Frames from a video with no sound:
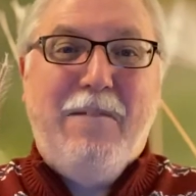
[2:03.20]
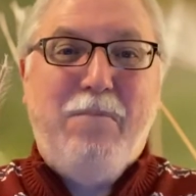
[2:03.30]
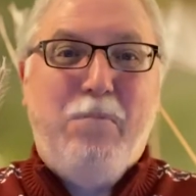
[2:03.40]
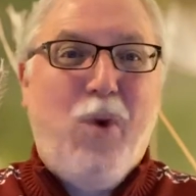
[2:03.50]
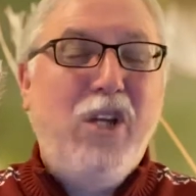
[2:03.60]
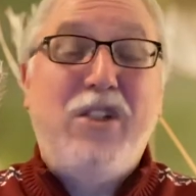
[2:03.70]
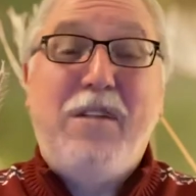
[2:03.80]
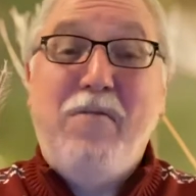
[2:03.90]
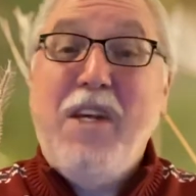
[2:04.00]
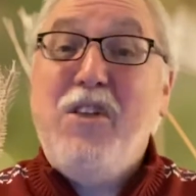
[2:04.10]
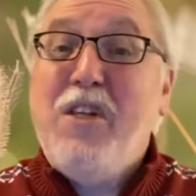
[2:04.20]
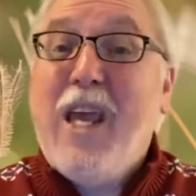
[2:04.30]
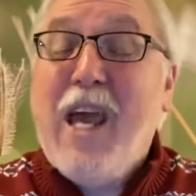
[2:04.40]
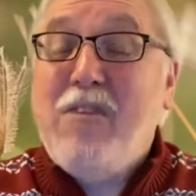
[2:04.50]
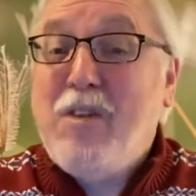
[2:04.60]
preached a vision
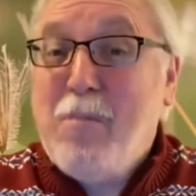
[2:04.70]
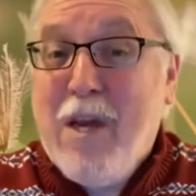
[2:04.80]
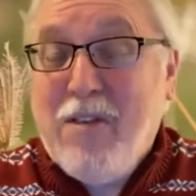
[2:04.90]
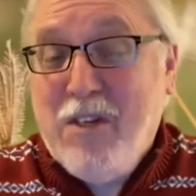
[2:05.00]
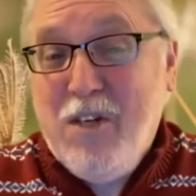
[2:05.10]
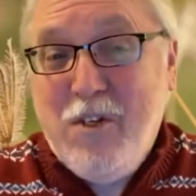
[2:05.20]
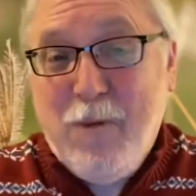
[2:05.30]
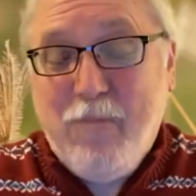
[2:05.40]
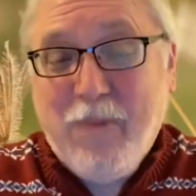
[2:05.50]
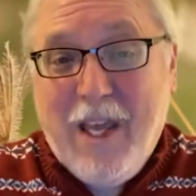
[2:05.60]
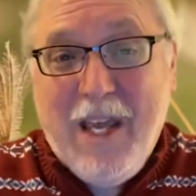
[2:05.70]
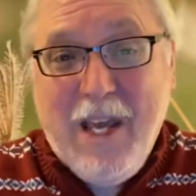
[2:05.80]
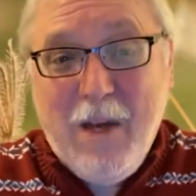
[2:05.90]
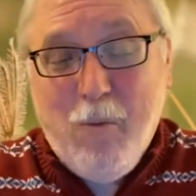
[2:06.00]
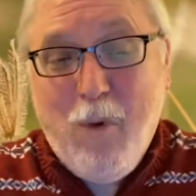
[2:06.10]
casting message,
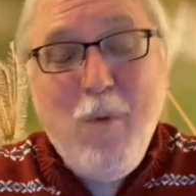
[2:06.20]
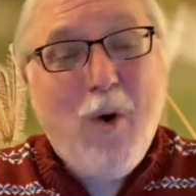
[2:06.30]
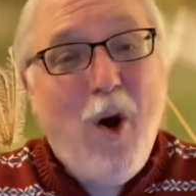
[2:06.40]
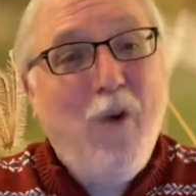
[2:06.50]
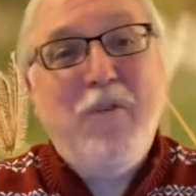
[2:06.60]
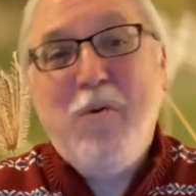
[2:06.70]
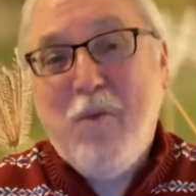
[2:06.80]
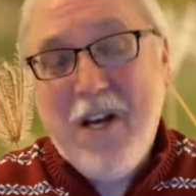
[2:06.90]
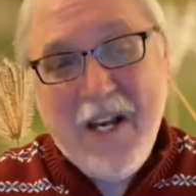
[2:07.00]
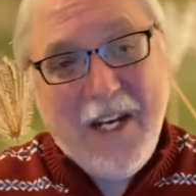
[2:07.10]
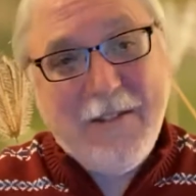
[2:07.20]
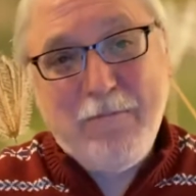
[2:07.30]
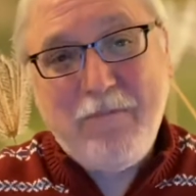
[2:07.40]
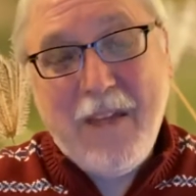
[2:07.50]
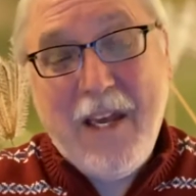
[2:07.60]
and we were off and running,
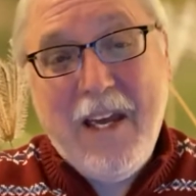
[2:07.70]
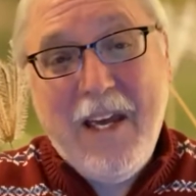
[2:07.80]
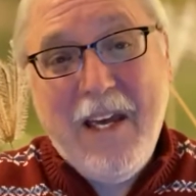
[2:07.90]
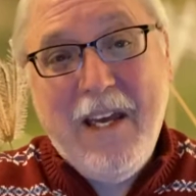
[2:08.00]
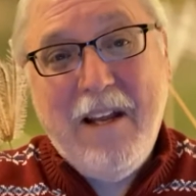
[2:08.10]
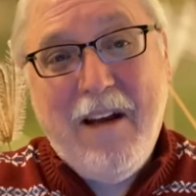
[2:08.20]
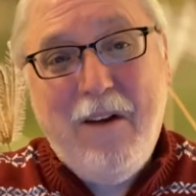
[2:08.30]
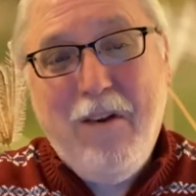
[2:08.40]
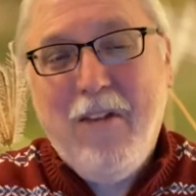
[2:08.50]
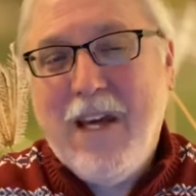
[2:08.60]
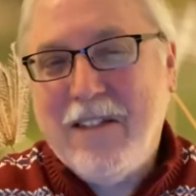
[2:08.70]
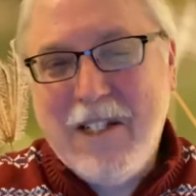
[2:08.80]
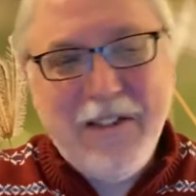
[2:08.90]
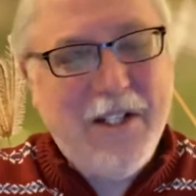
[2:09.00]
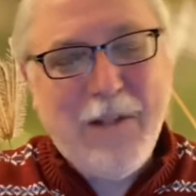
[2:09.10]
and all of that
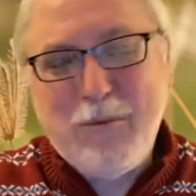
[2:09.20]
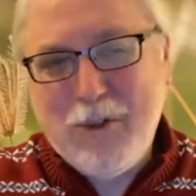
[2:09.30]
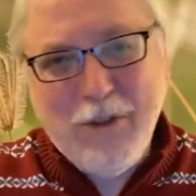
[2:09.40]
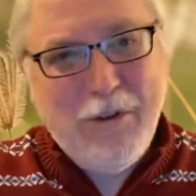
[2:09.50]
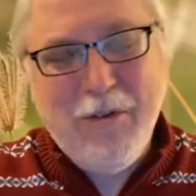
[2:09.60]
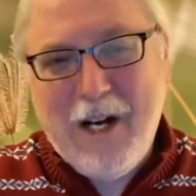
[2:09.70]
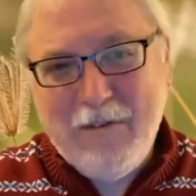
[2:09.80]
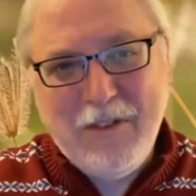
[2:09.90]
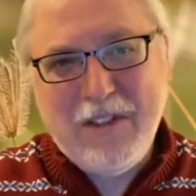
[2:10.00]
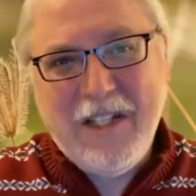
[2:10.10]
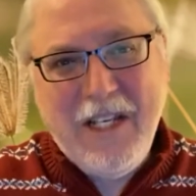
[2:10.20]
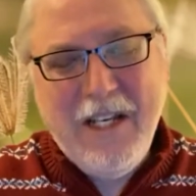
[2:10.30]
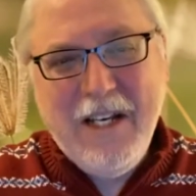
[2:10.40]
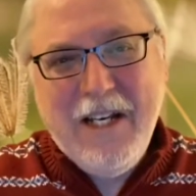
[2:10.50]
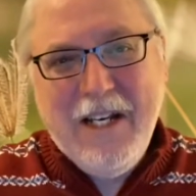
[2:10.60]
didn't come true, obviously.
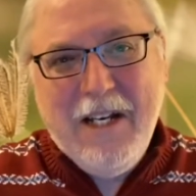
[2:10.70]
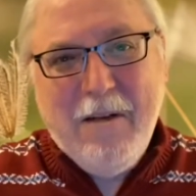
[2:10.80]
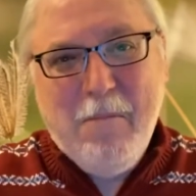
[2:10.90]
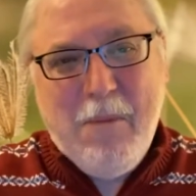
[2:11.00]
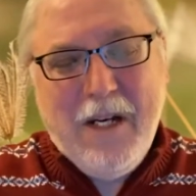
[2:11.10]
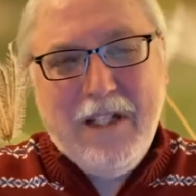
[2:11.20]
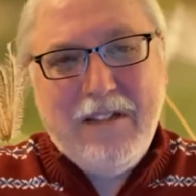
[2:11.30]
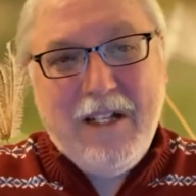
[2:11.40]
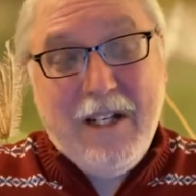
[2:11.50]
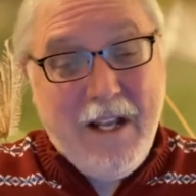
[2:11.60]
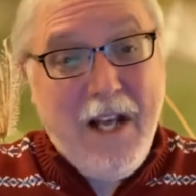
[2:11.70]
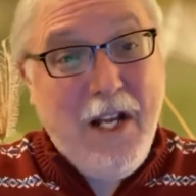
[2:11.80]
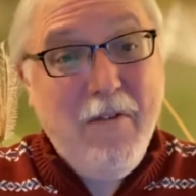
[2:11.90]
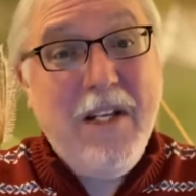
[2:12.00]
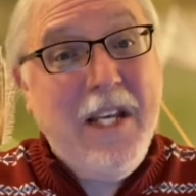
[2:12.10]
But a lot
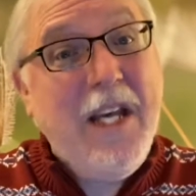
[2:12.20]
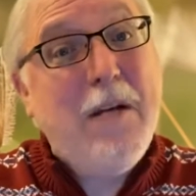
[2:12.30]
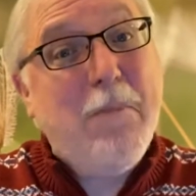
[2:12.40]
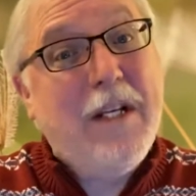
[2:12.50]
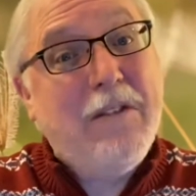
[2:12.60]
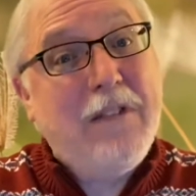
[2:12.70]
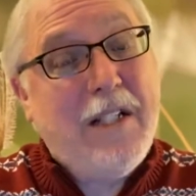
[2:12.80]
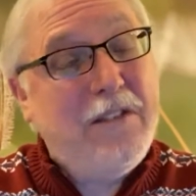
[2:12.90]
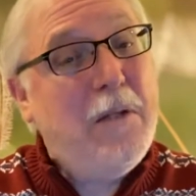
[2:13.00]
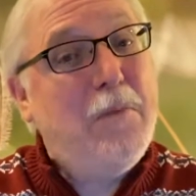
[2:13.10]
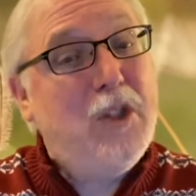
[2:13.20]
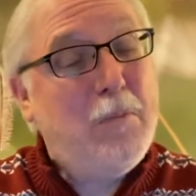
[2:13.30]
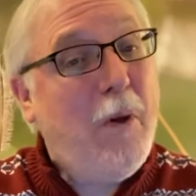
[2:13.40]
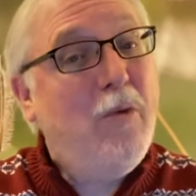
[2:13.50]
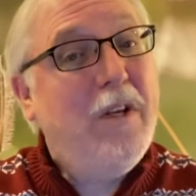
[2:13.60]
of it did because I simply
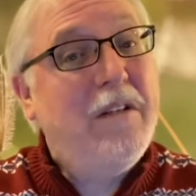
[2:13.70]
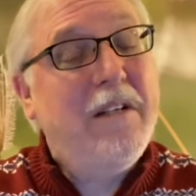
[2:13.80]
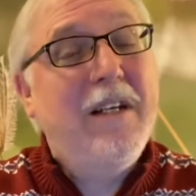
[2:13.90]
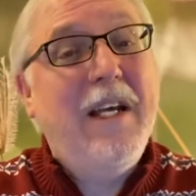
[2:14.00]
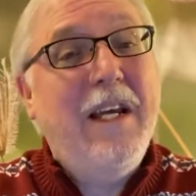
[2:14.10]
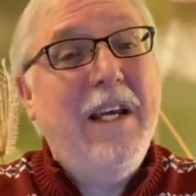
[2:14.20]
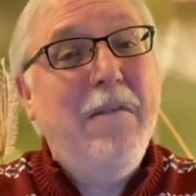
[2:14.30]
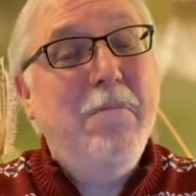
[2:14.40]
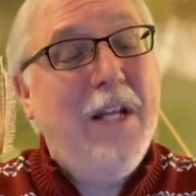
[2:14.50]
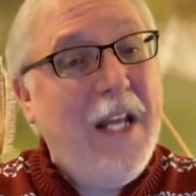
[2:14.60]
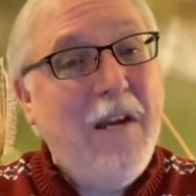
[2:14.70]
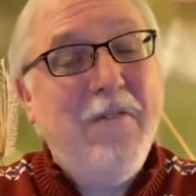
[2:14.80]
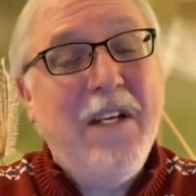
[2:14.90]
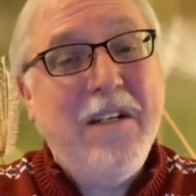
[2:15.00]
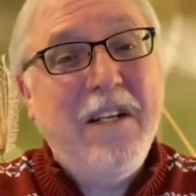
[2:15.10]
spoke it and believed
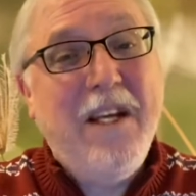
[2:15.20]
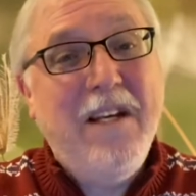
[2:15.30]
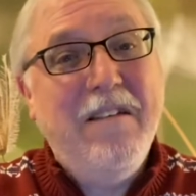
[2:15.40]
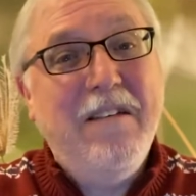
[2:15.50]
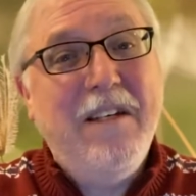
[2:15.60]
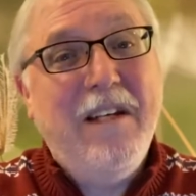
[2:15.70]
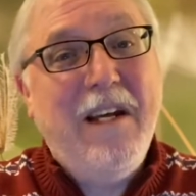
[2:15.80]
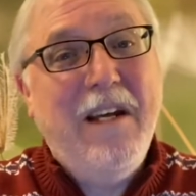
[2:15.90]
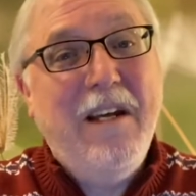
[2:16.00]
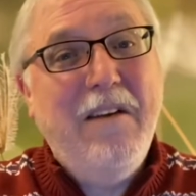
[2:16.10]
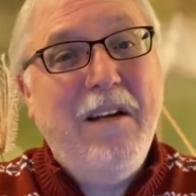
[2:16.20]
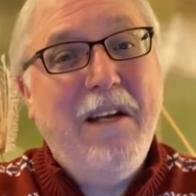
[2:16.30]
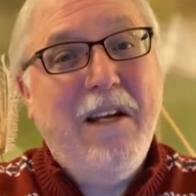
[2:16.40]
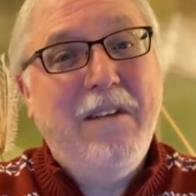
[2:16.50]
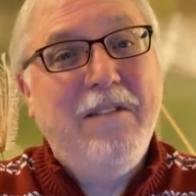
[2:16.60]
it, and
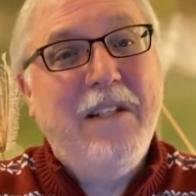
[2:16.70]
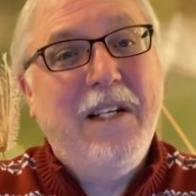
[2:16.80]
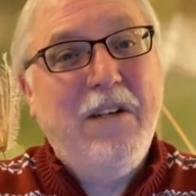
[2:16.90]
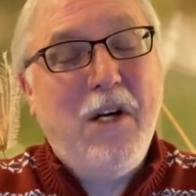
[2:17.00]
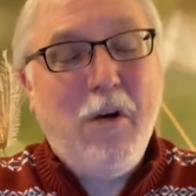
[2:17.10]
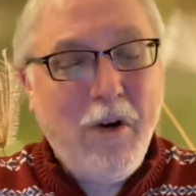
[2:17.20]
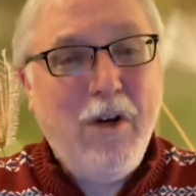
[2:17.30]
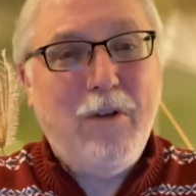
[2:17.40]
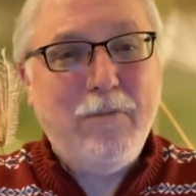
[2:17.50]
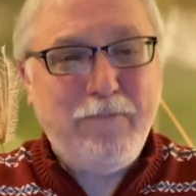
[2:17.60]
it caught on.